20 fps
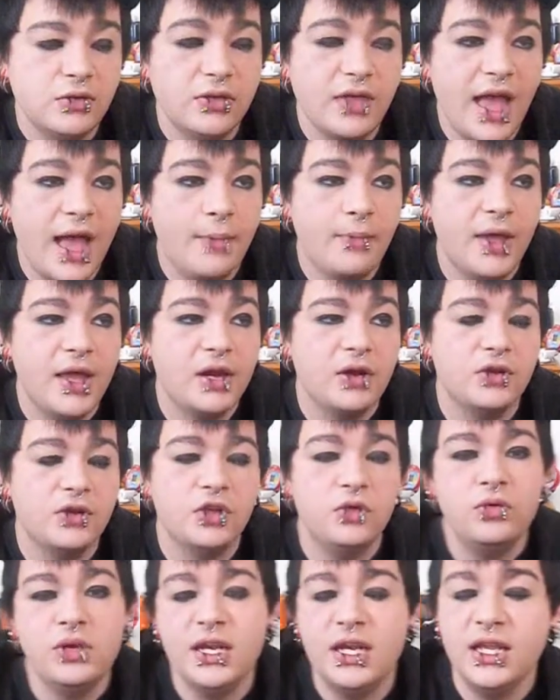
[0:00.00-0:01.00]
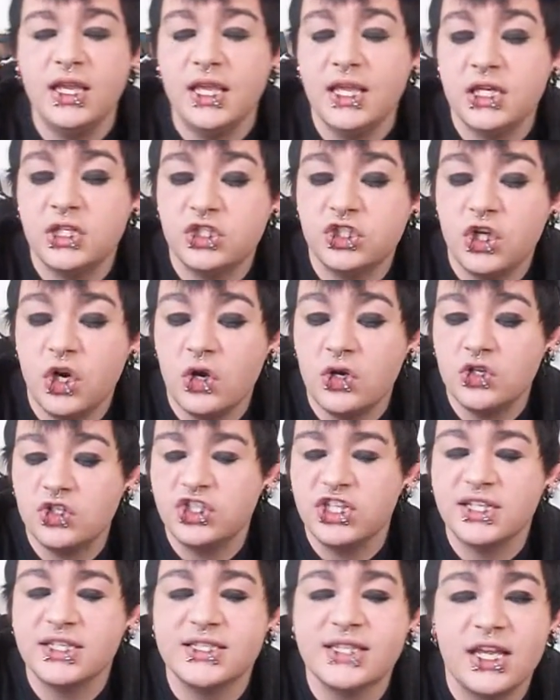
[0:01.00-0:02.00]
do that better, you need to get in
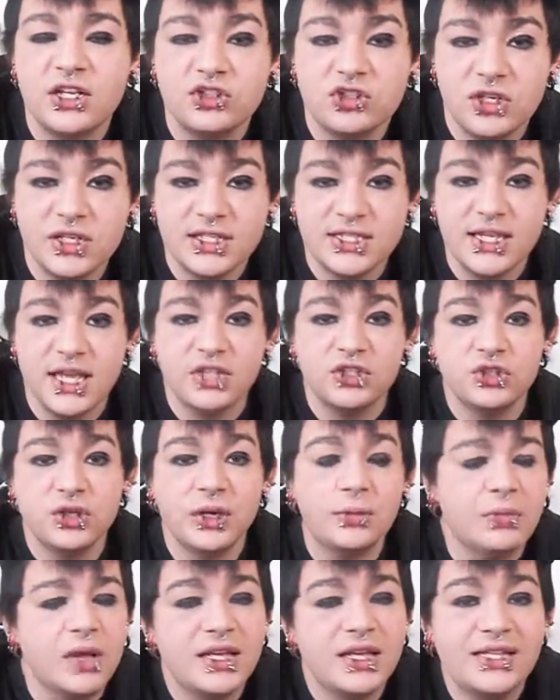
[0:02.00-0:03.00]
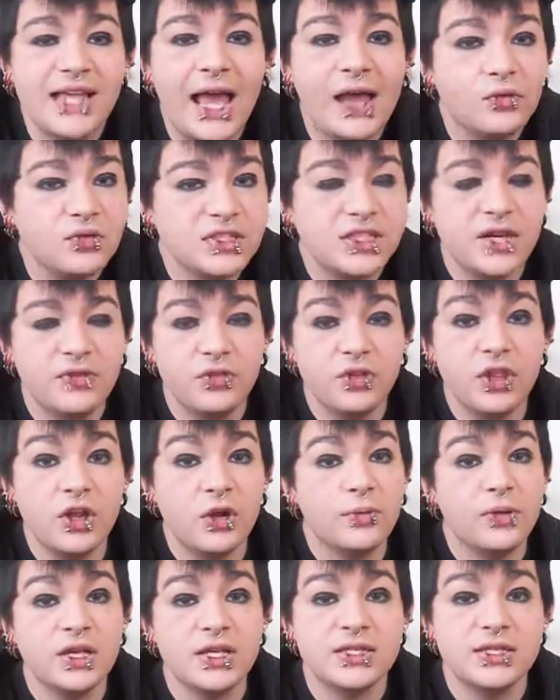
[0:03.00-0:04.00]
church, etc., etc. And my dad was never
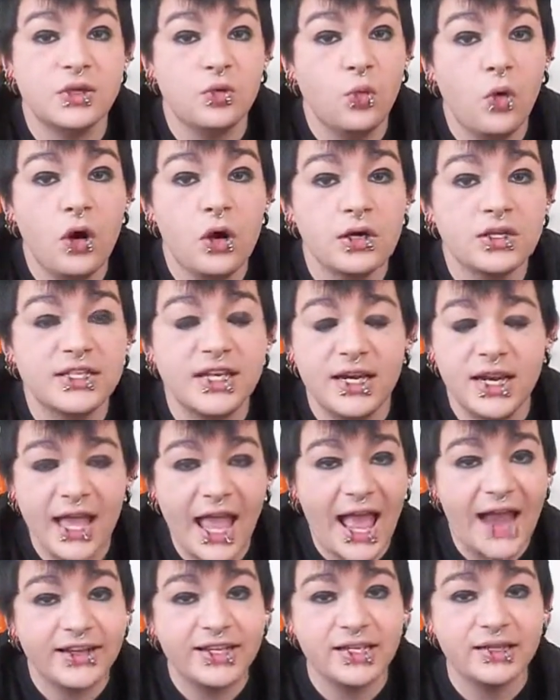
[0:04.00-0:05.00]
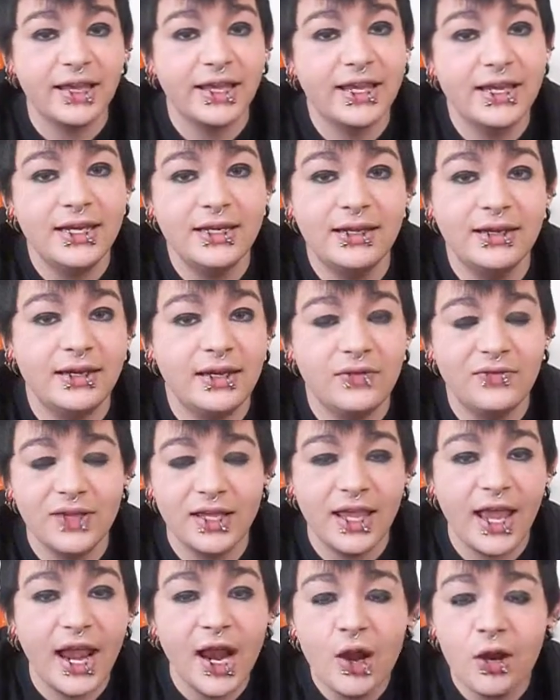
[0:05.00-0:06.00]
there because he worked, and he acted like he didn't
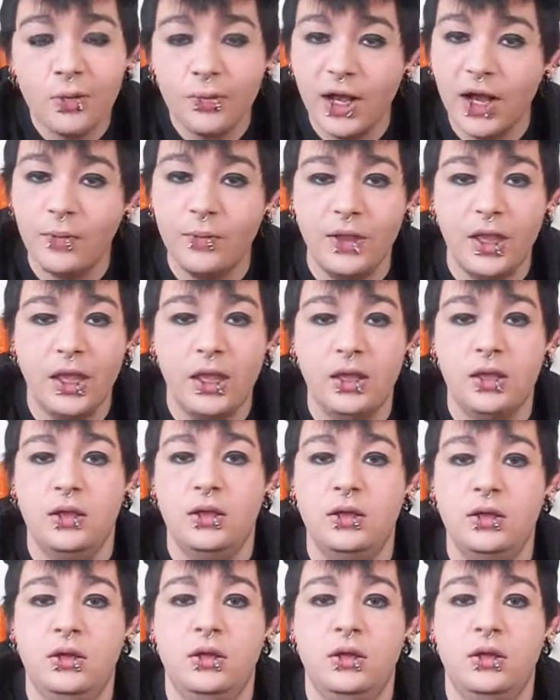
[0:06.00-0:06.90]
even care about me.